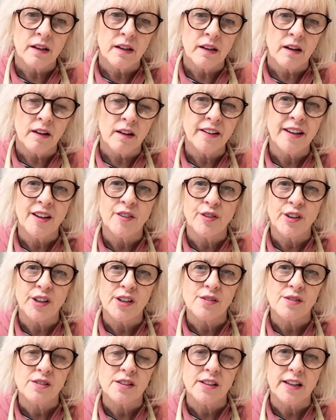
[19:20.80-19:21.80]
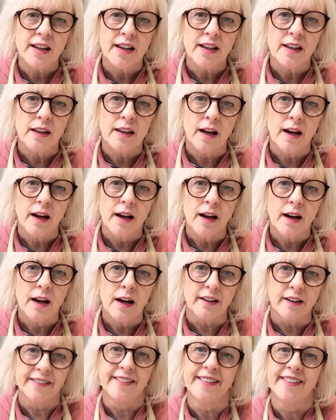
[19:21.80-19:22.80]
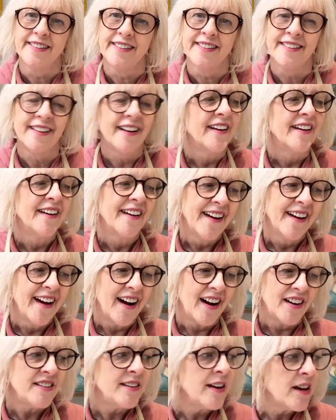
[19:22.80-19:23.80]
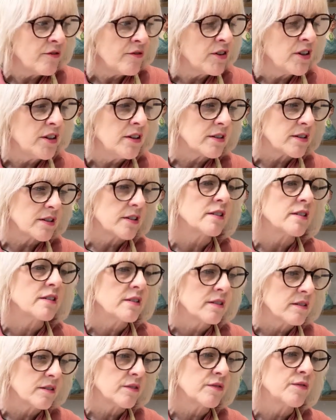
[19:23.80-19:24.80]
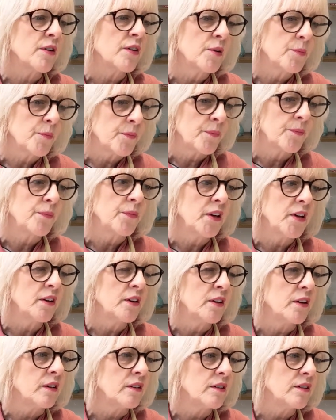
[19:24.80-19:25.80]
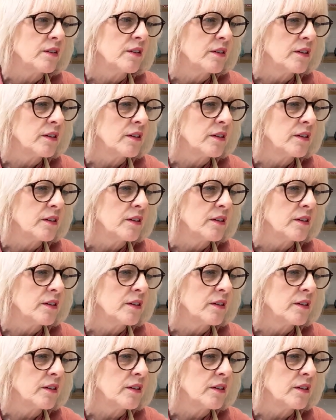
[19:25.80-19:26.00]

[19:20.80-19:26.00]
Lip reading: I never used to get that. I never used to sort of, you know,